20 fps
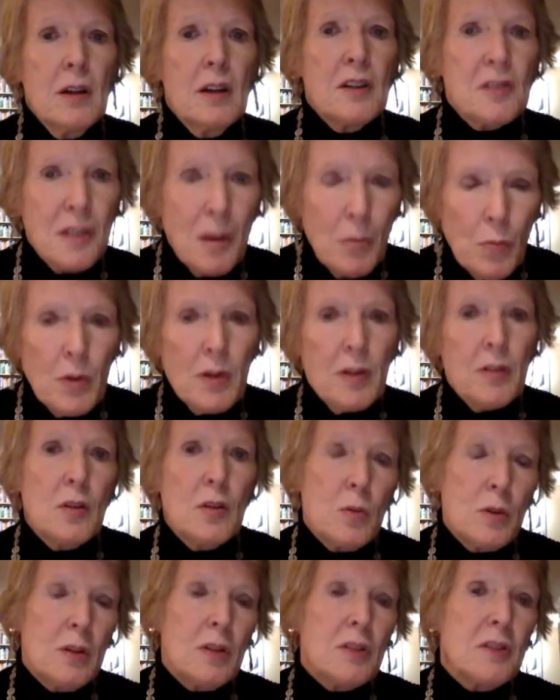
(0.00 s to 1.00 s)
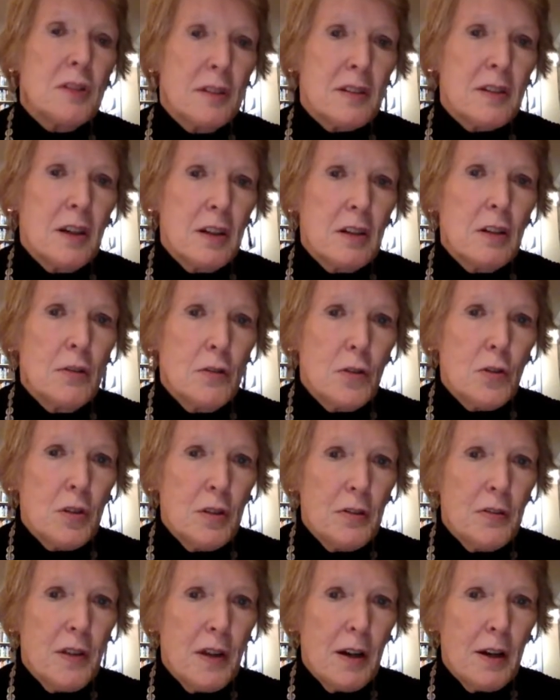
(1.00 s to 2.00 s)
somewhere in the world since
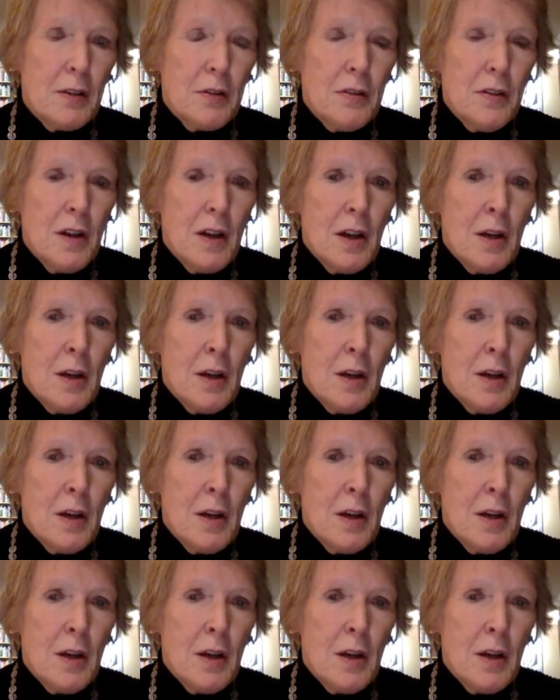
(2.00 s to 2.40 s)
1945.